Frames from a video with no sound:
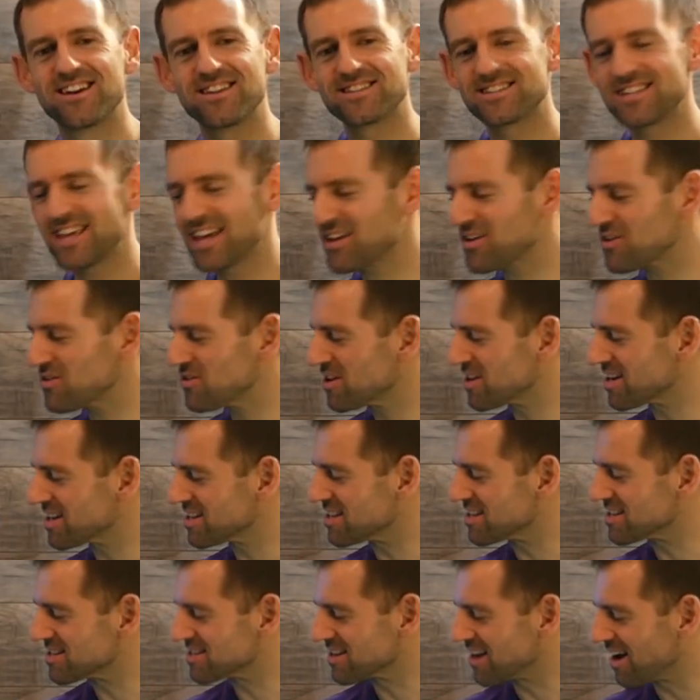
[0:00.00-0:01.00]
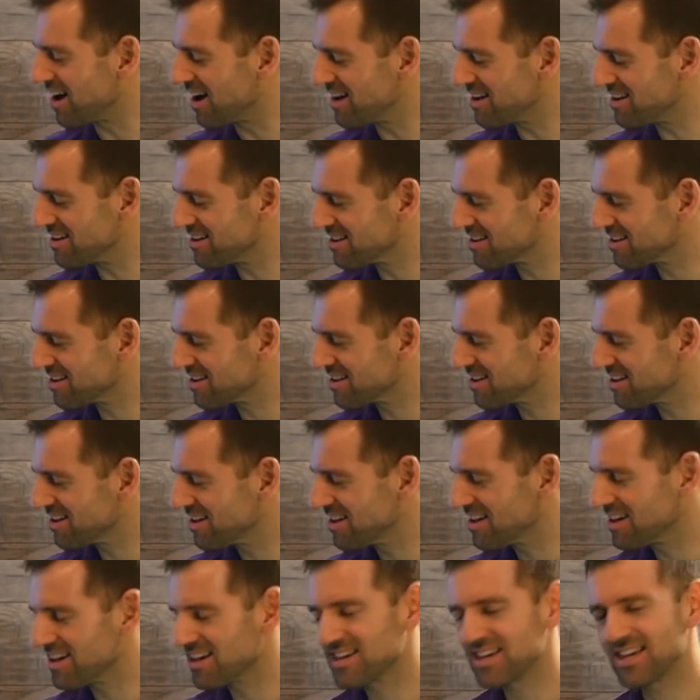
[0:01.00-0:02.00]
Take a look at this guy.
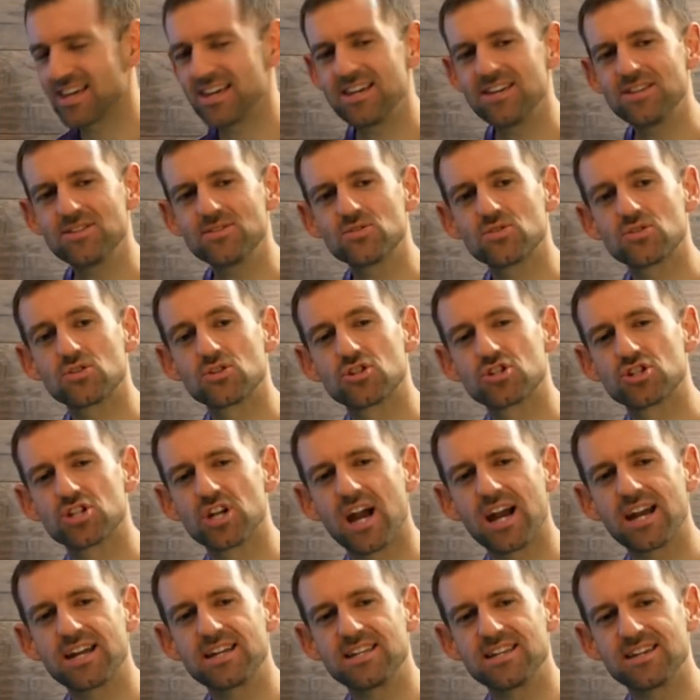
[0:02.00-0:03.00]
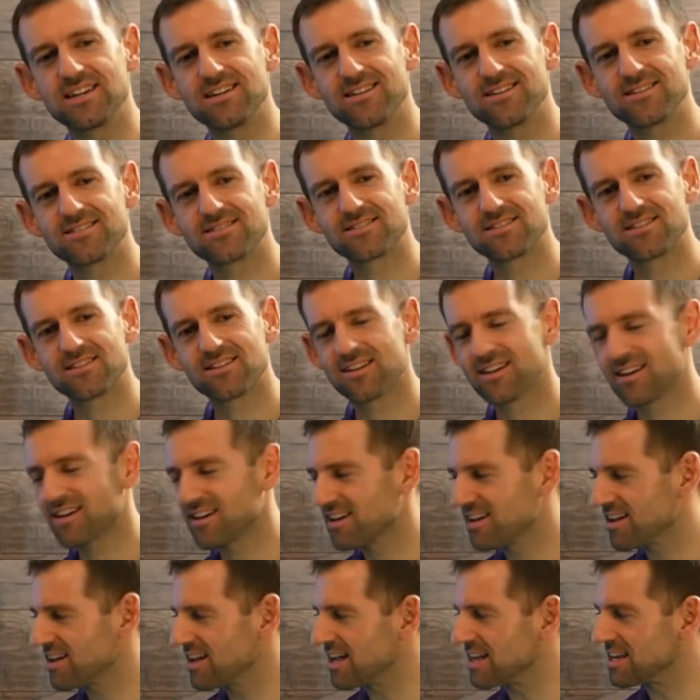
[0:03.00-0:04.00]
He's Chinese,
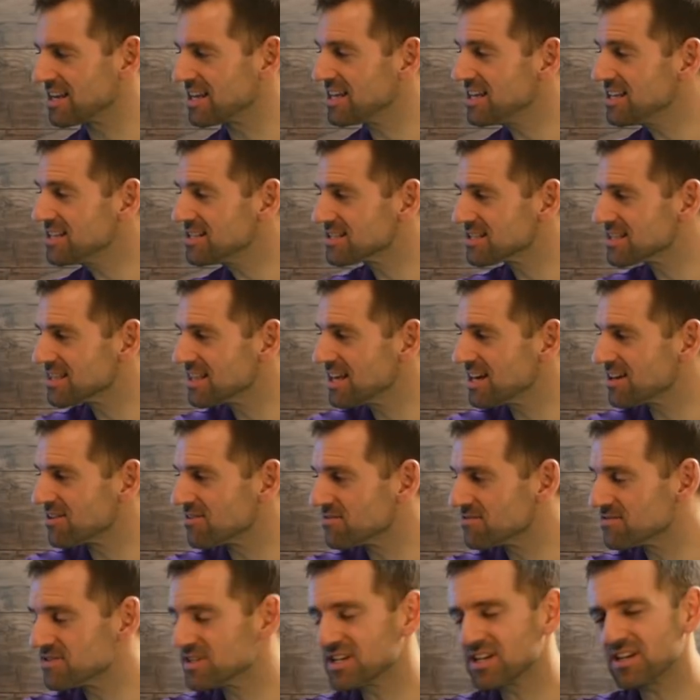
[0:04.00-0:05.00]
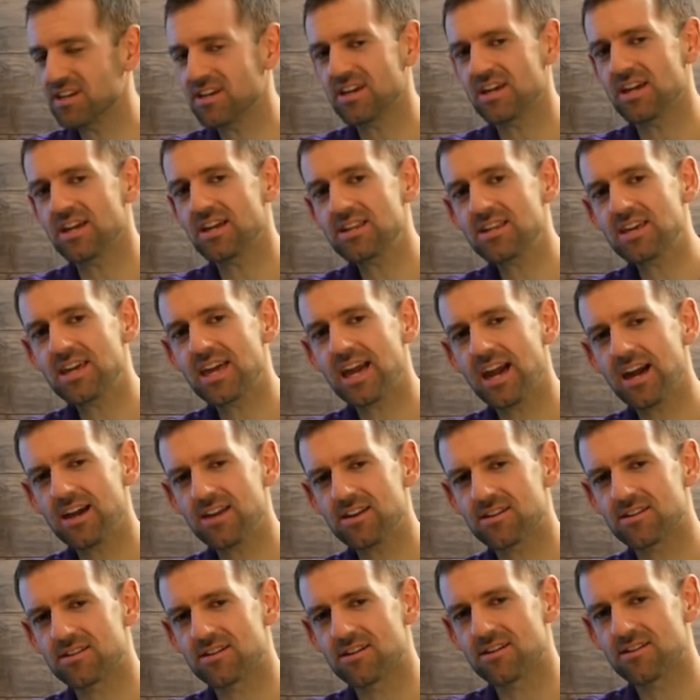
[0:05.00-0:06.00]
and he's lived in
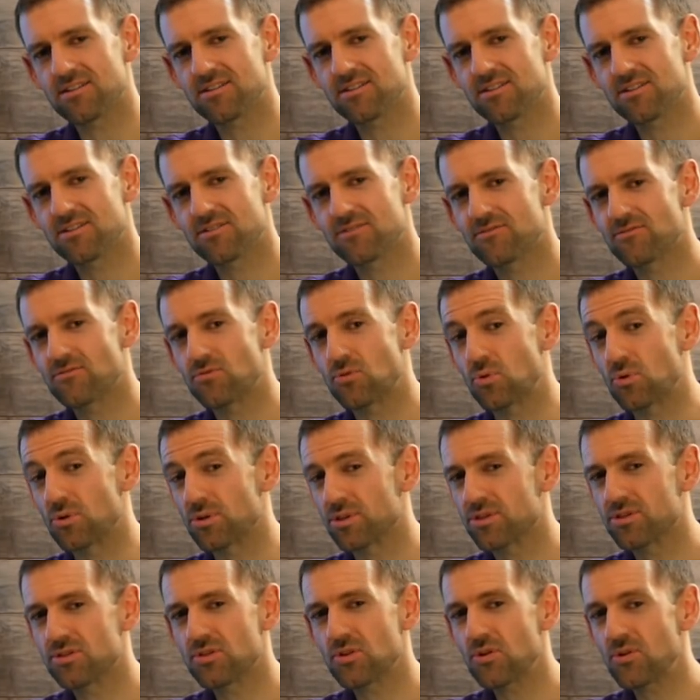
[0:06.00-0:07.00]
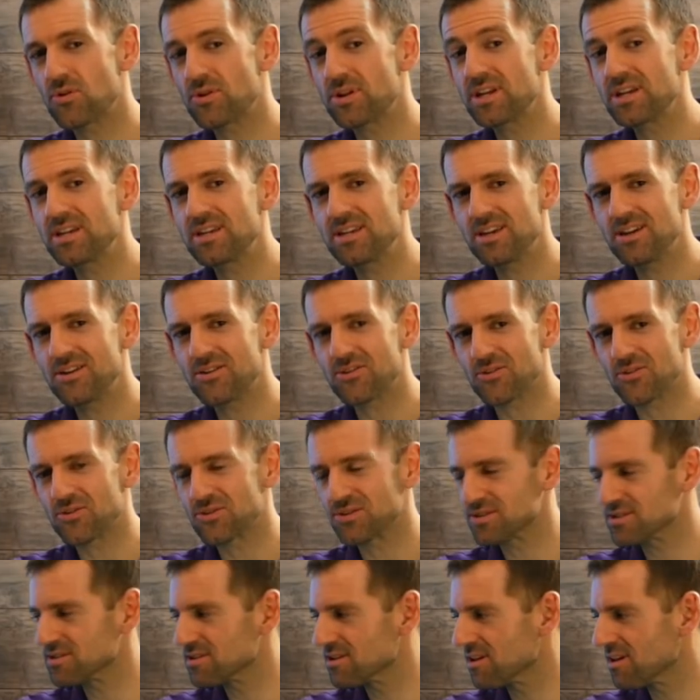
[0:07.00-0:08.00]
Canada for thirty
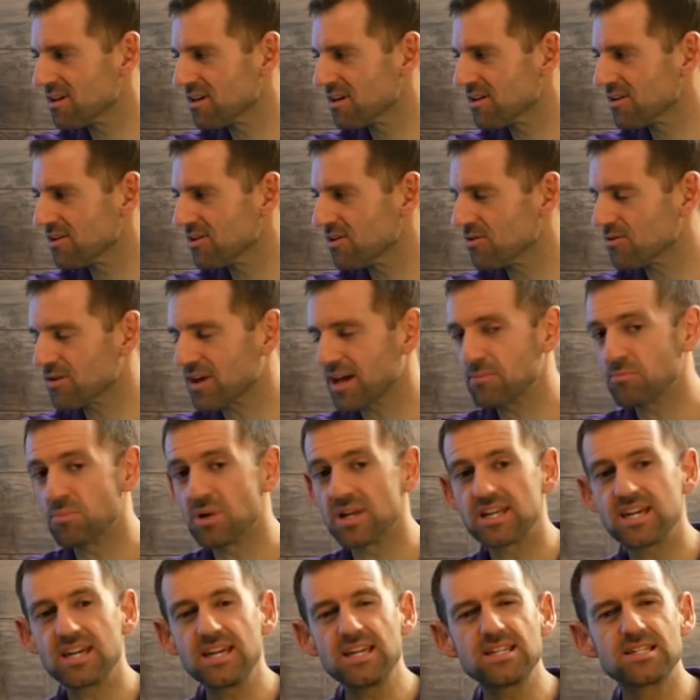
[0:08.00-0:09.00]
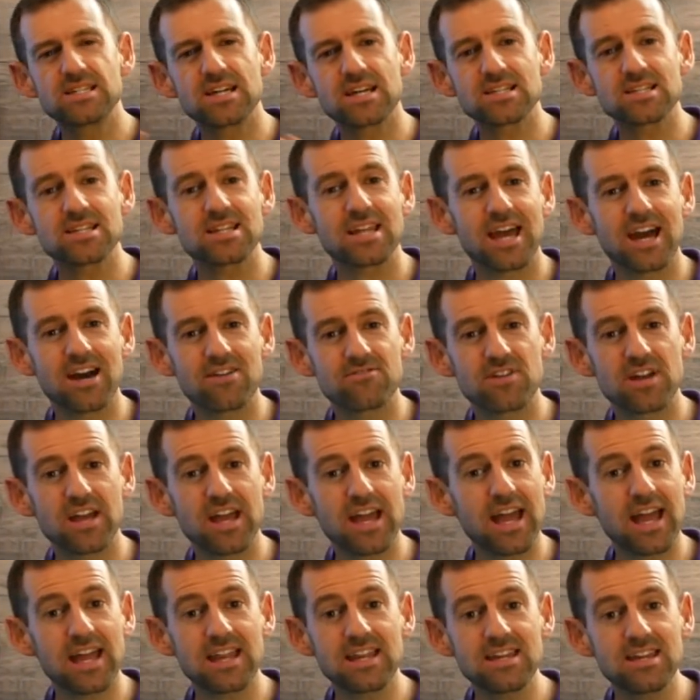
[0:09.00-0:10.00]
years. Okay, but he doesn't have
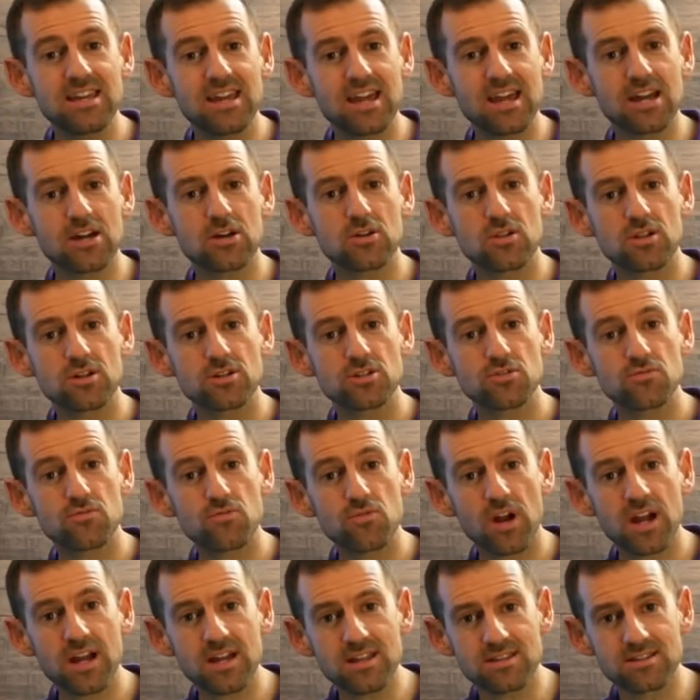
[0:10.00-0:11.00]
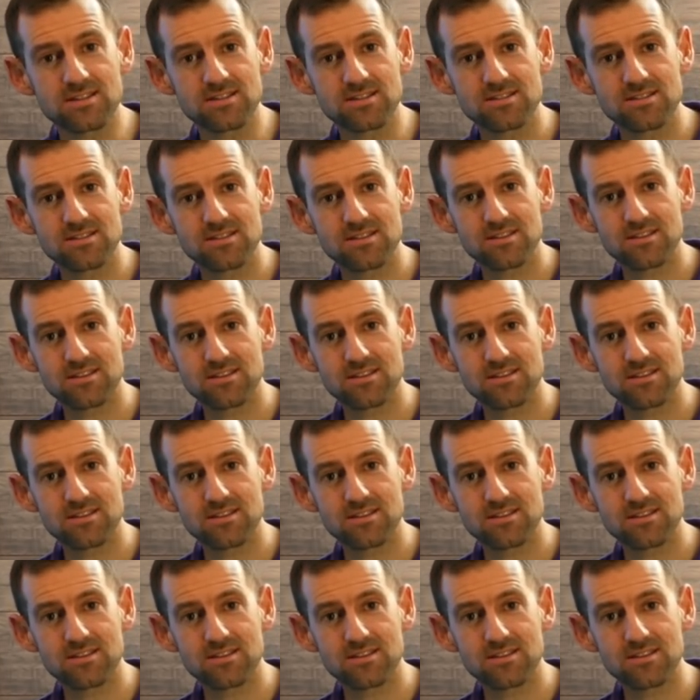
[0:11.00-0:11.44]
any English friends.